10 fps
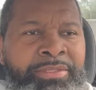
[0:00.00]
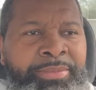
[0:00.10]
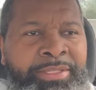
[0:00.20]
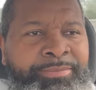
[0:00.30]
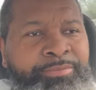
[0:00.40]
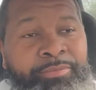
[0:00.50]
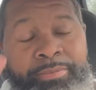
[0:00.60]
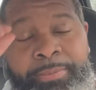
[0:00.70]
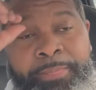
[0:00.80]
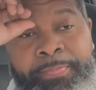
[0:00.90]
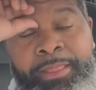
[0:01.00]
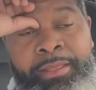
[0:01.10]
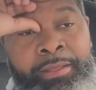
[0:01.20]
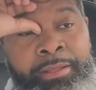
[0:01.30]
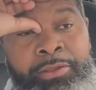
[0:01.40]
But,
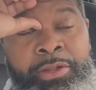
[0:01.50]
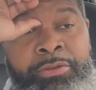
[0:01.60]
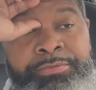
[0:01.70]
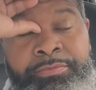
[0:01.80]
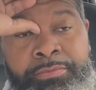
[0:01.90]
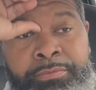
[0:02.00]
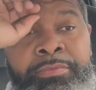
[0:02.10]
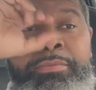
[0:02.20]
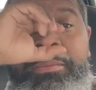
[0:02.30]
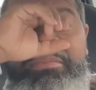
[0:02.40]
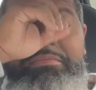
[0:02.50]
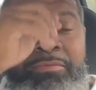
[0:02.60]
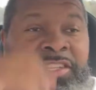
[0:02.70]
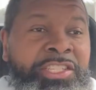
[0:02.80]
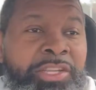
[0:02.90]
you know,
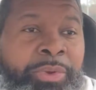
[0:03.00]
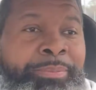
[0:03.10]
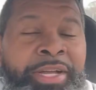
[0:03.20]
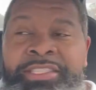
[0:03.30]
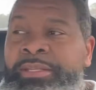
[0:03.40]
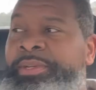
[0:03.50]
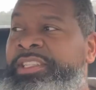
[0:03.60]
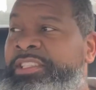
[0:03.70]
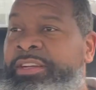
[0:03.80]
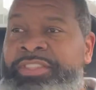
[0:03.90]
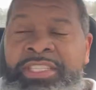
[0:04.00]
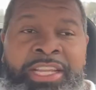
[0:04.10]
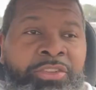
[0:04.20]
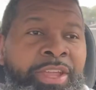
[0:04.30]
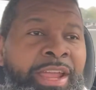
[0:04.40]
just to rebut some of this stuff, it's
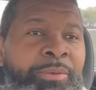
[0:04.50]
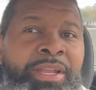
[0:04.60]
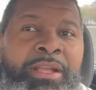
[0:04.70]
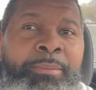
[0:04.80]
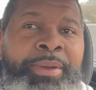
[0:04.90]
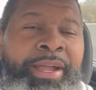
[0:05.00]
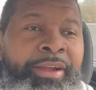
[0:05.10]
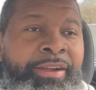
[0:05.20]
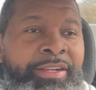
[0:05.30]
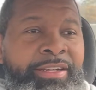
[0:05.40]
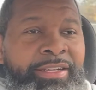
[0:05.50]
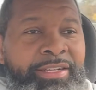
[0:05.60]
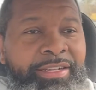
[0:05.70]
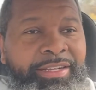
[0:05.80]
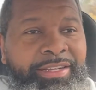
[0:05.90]
like you can't really compare
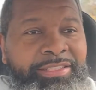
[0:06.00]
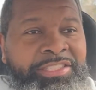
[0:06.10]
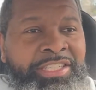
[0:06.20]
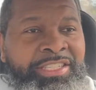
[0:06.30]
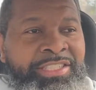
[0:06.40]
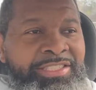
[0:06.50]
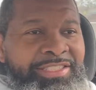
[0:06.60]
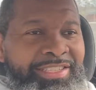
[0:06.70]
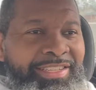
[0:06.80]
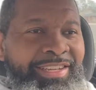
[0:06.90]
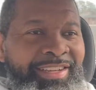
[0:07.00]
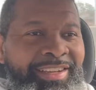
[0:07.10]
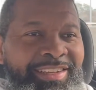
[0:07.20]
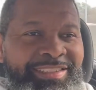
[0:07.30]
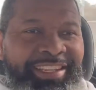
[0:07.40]
chitlins
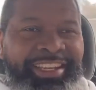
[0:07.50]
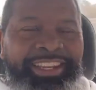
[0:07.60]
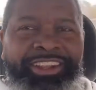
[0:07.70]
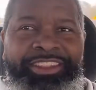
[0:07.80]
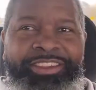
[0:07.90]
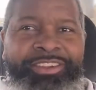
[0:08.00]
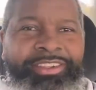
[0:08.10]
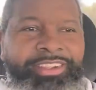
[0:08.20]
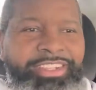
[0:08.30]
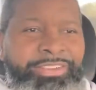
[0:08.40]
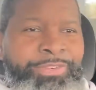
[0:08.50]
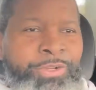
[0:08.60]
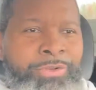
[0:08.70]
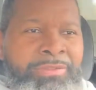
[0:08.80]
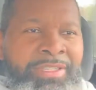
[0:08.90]
to any other
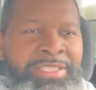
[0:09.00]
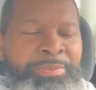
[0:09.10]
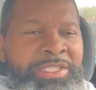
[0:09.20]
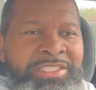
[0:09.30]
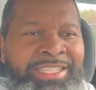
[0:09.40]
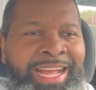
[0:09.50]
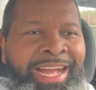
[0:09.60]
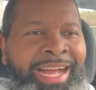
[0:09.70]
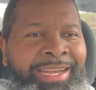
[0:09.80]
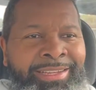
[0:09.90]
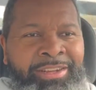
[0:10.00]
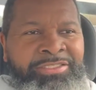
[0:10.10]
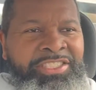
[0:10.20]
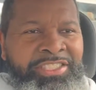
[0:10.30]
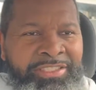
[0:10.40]
food, especially not hot
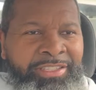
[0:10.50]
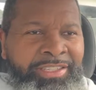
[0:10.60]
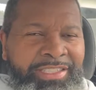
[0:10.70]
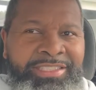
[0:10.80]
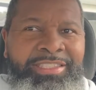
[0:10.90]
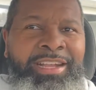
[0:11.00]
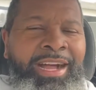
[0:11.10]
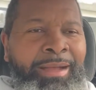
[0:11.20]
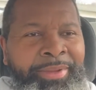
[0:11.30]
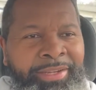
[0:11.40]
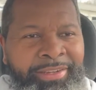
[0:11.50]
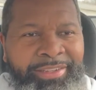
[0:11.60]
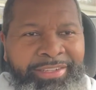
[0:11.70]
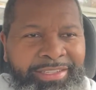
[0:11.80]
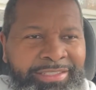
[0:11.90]
dogs. This is a common
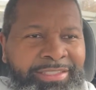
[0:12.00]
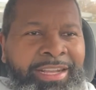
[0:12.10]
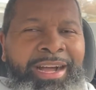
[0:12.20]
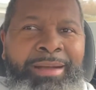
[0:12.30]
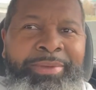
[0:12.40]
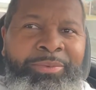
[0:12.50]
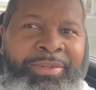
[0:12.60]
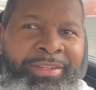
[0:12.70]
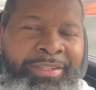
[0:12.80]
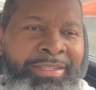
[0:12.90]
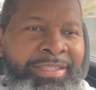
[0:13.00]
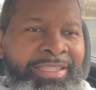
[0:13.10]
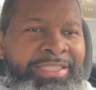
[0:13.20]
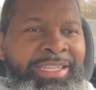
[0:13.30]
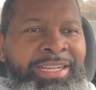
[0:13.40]

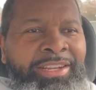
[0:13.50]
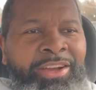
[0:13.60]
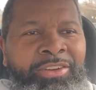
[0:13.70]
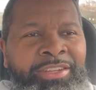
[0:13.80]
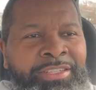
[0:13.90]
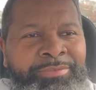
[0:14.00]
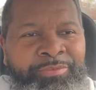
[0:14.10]
one. It's like, no, look,